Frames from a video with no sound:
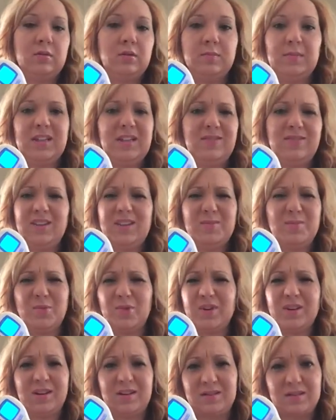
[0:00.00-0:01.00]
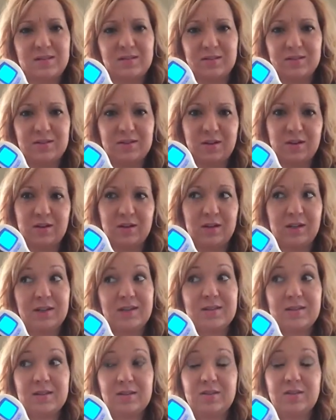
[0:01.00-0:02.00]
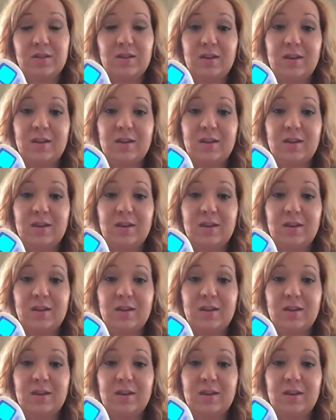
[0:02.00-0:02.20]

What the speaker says: even in the morning, it's still dark, and it's under the